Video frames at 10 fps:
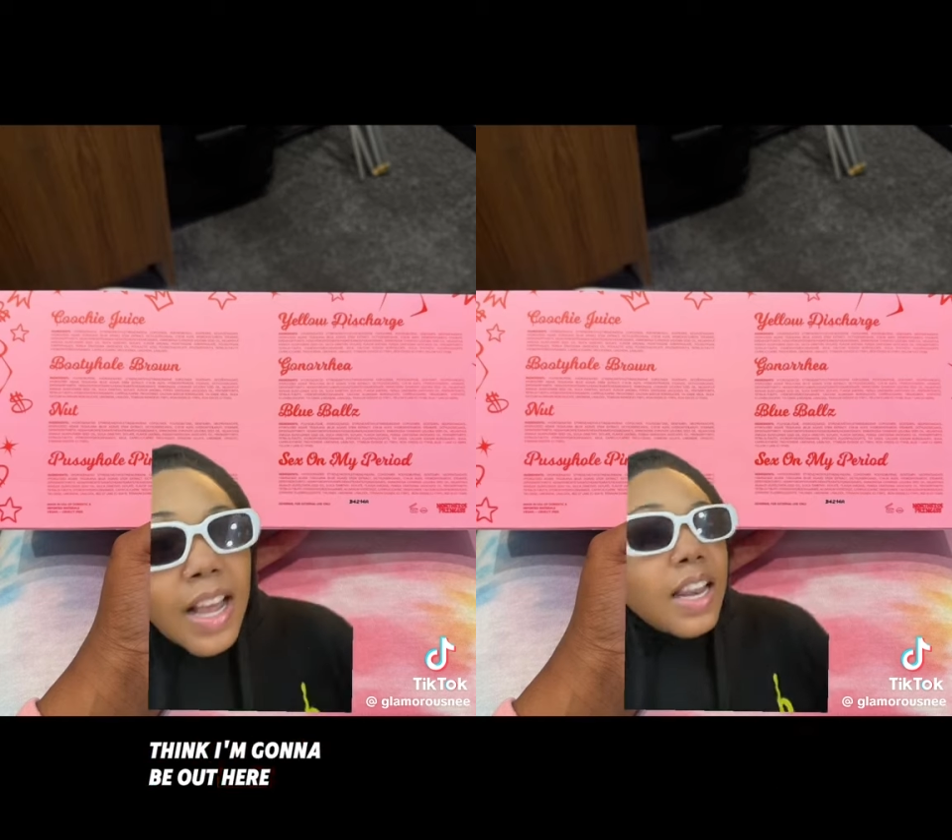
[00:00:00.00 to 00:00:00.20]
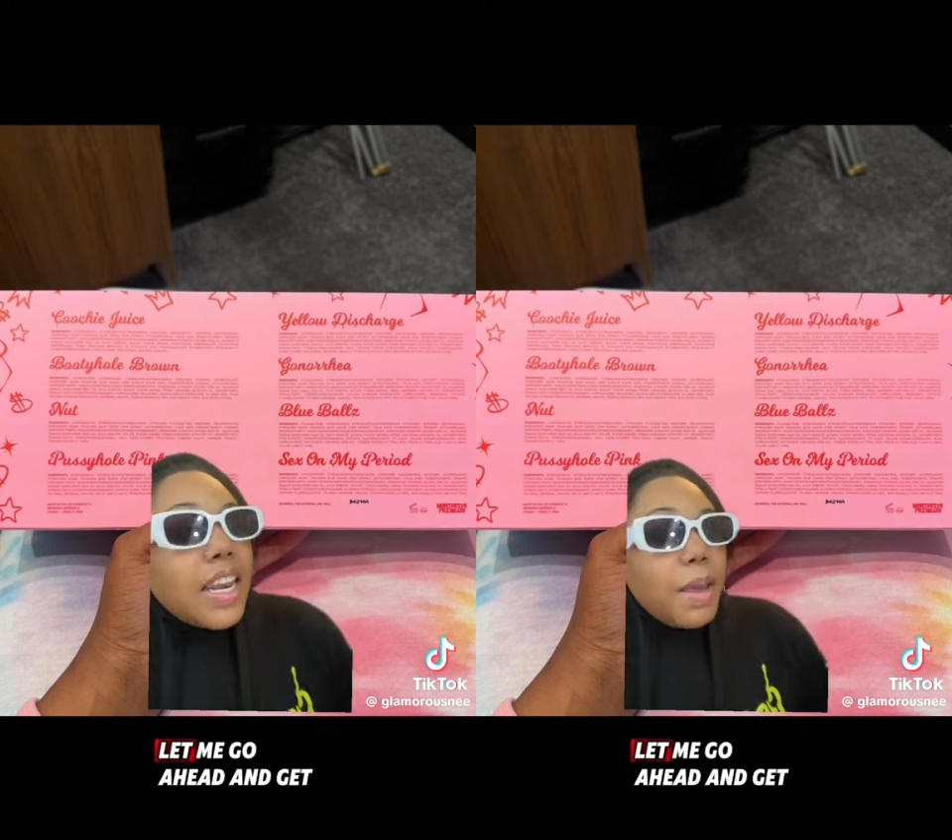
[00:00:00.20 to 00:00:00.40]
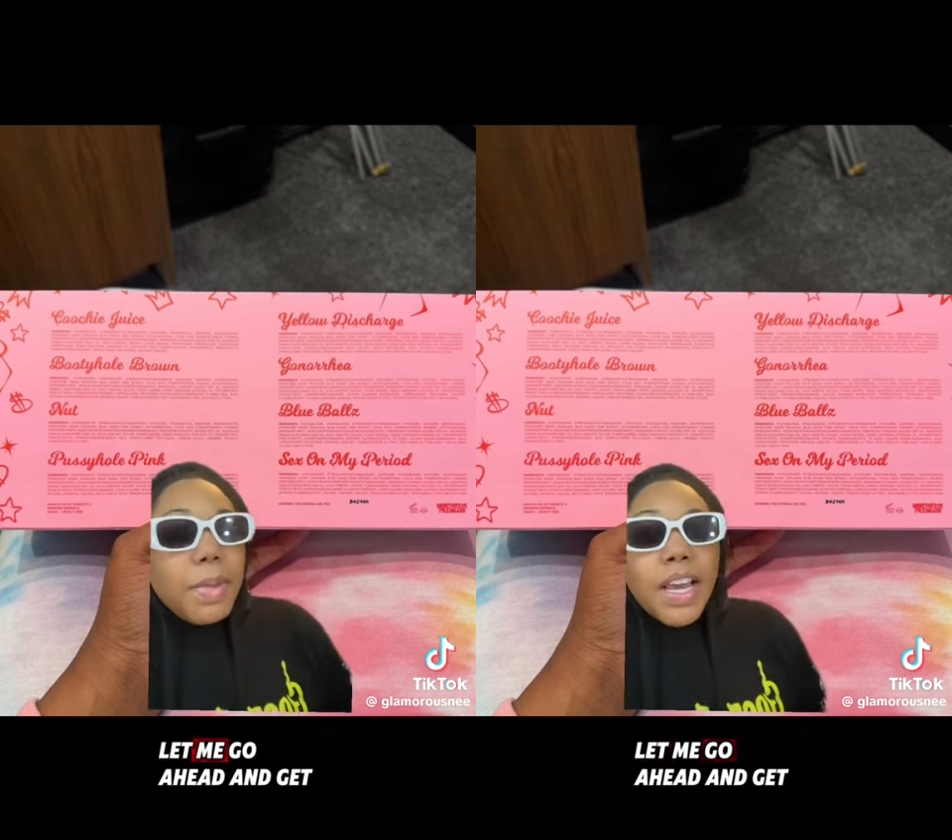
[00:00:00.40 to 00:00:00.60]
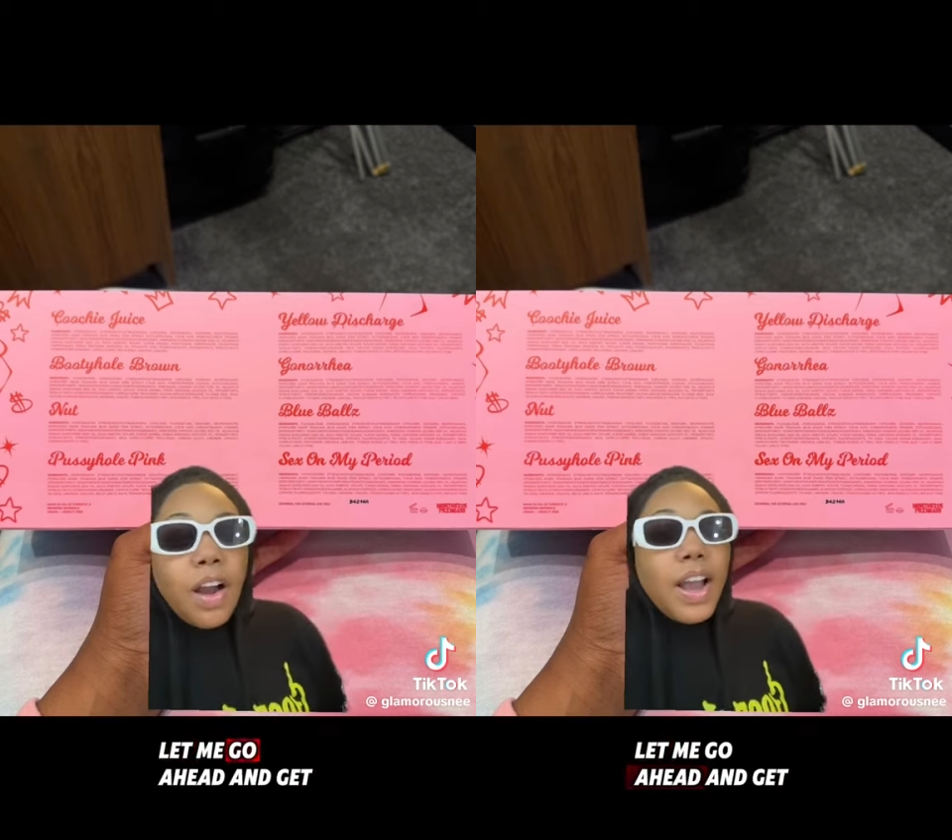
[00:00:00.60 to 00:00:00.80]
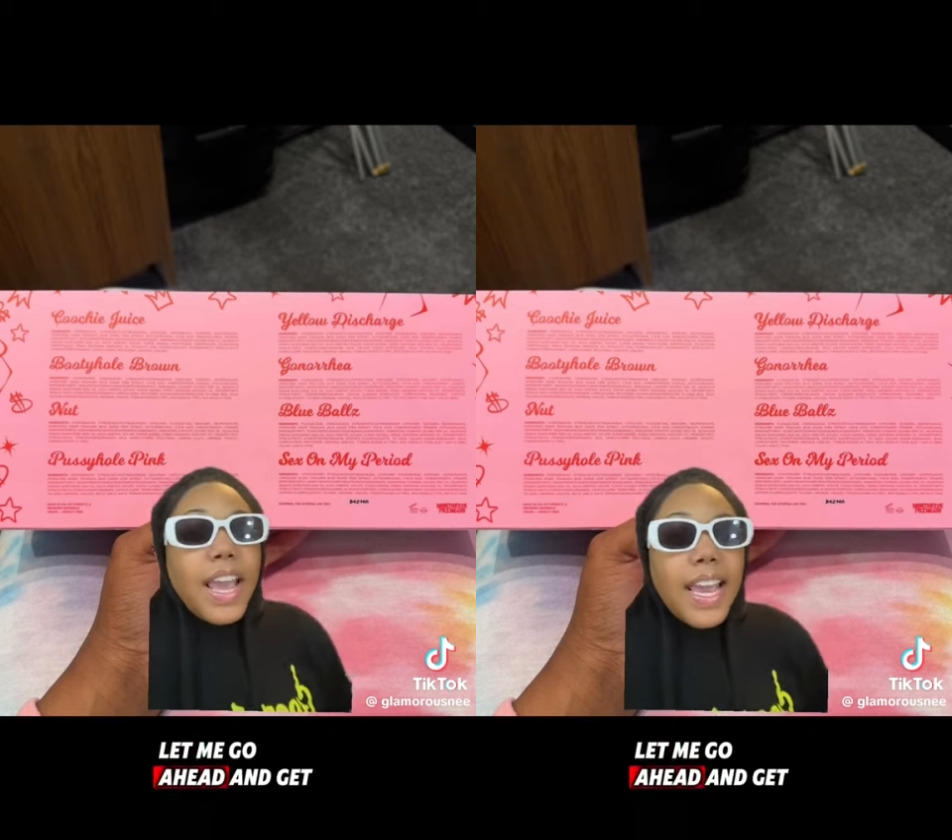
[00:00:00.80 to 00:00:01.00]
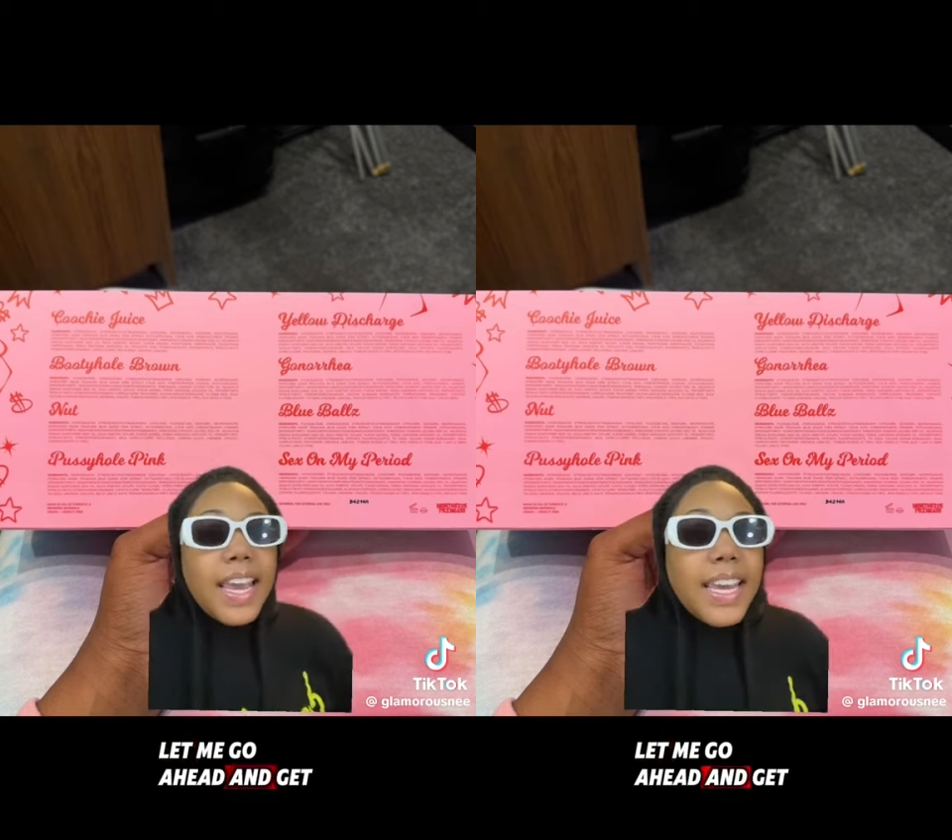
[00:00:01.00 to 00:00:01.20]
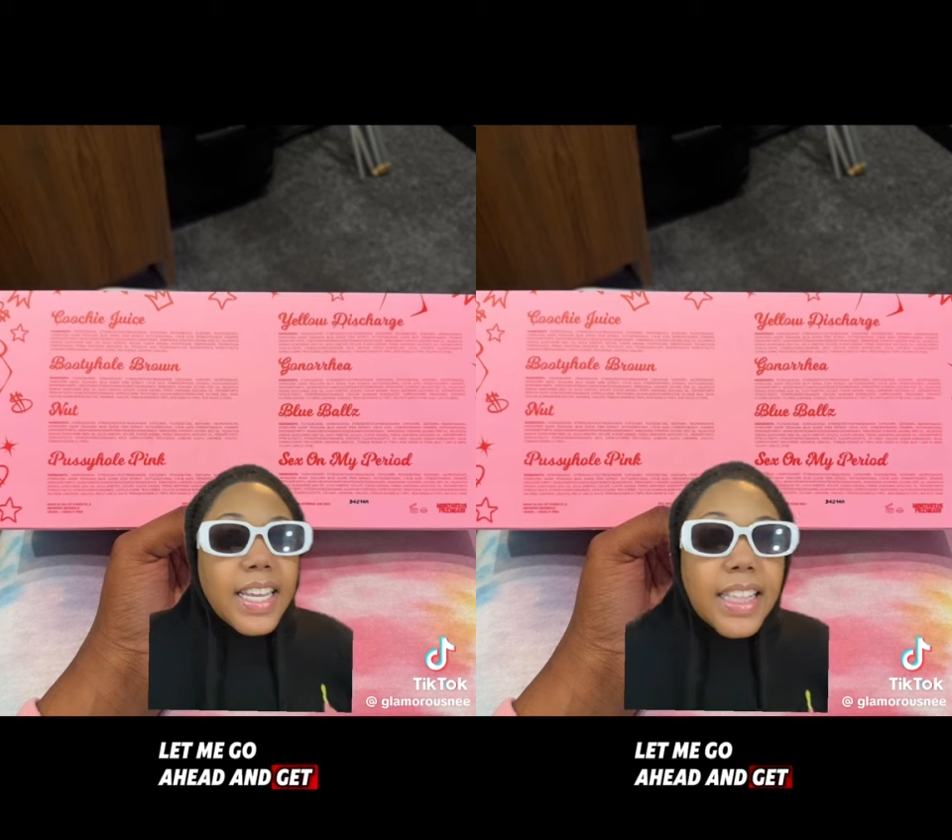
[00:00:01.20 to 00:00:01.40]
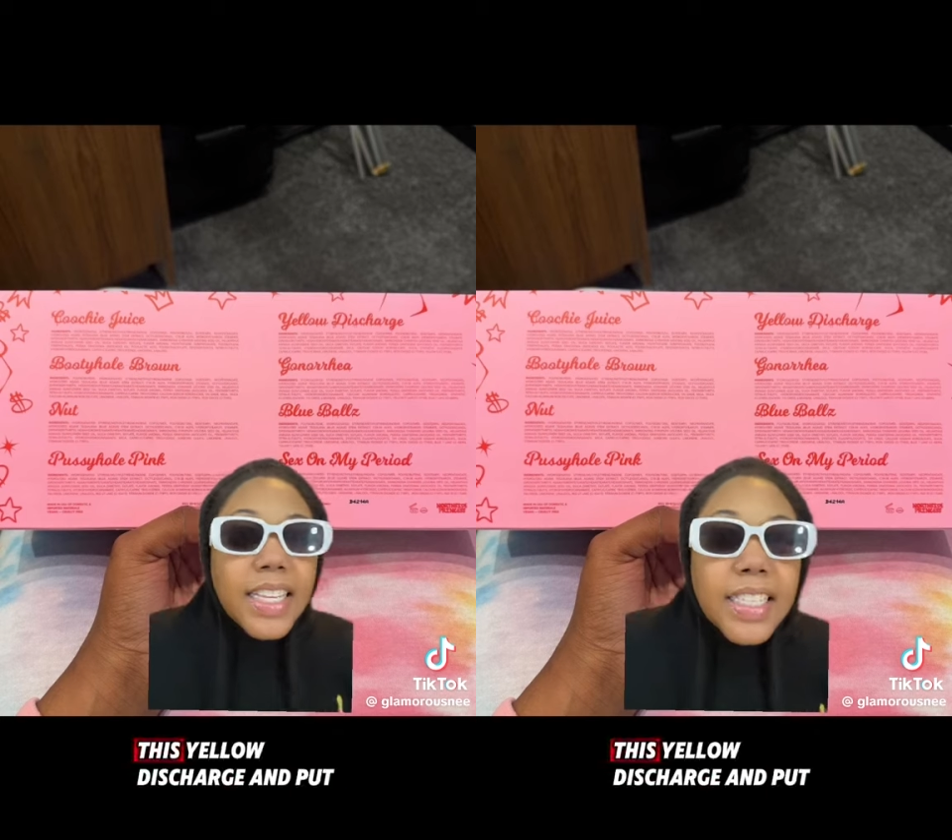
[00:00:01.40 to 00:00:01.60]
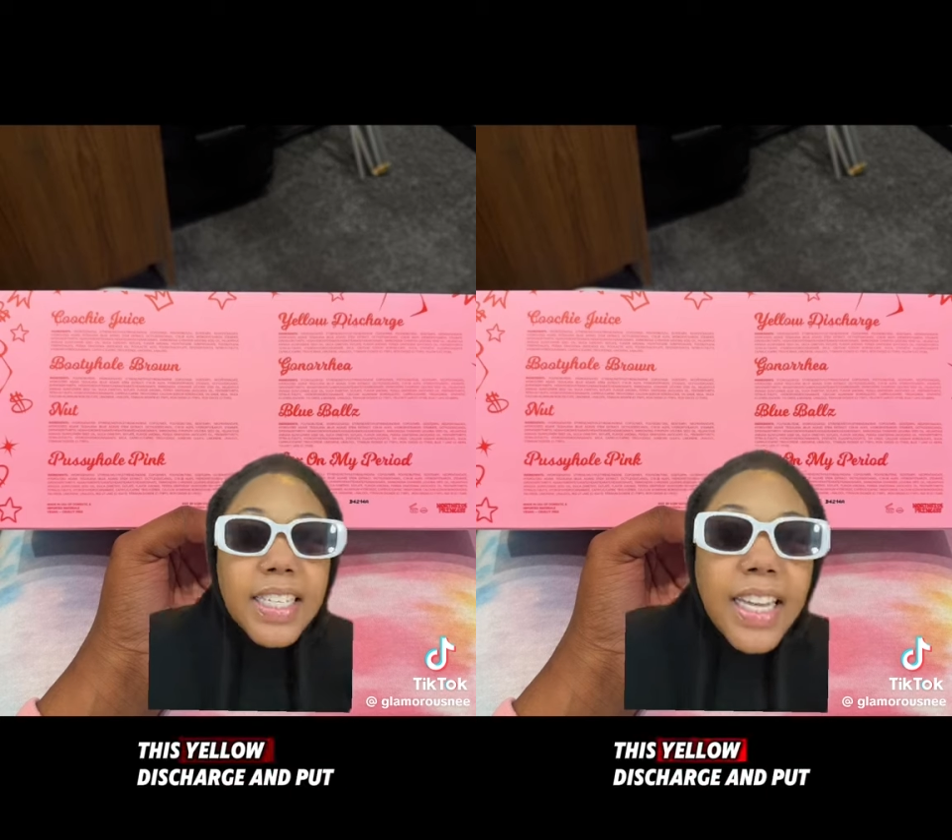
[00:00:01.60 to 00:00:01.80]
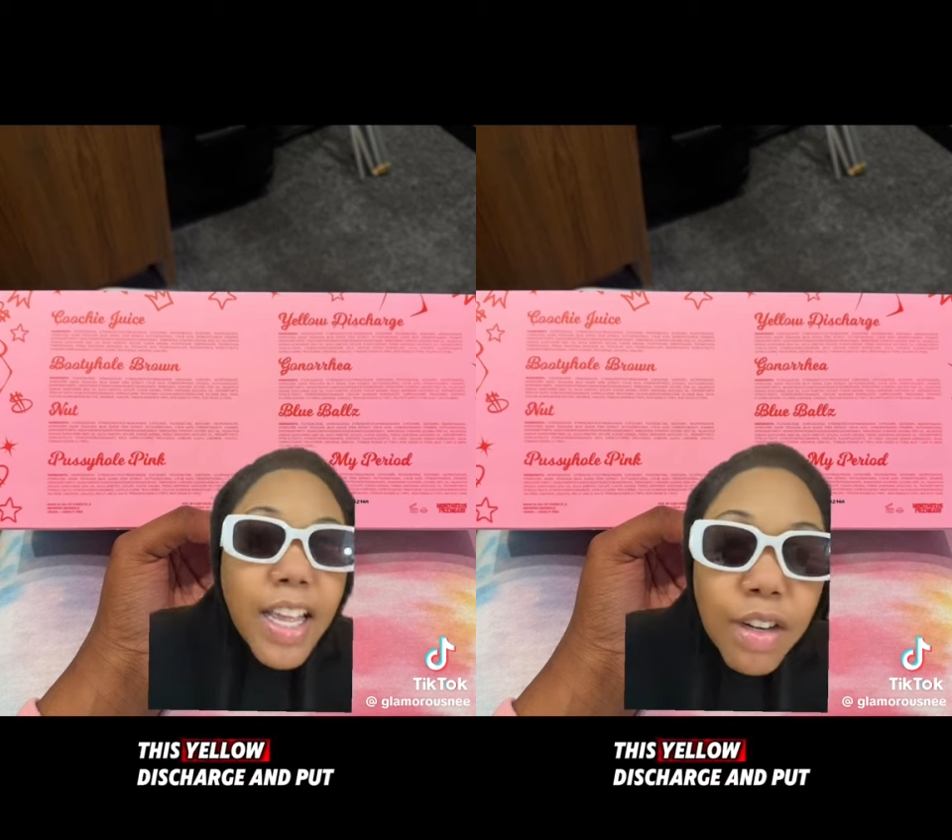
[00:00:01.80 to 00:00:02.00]
let me go ahead and get this
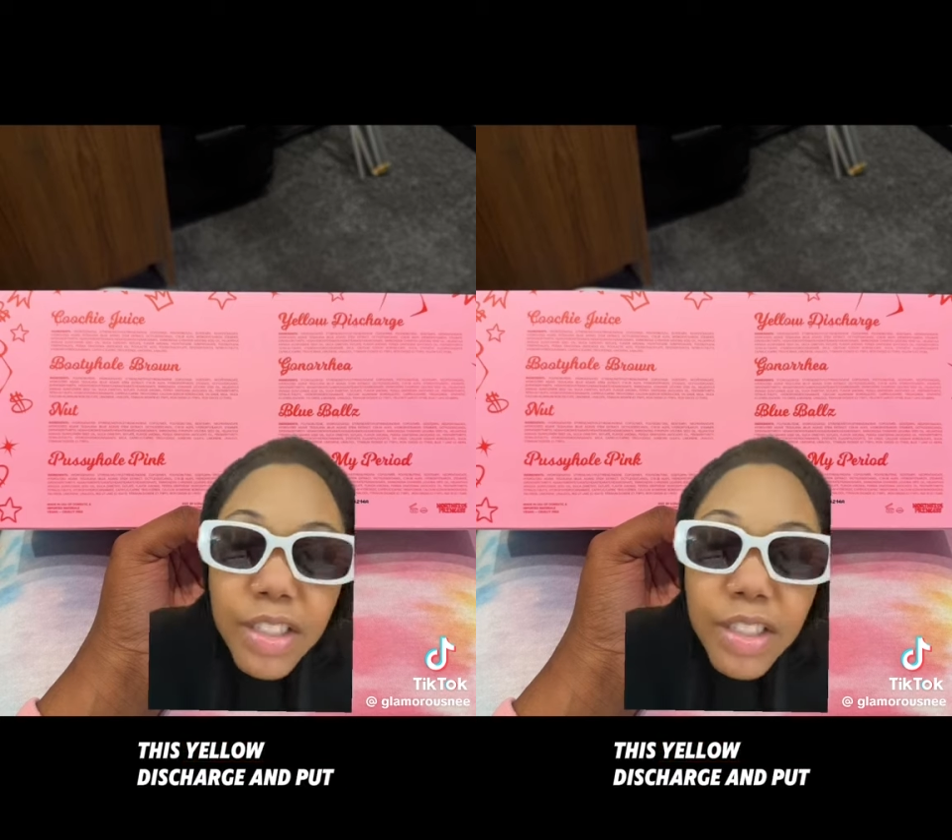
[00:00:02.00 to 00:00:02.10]
yellow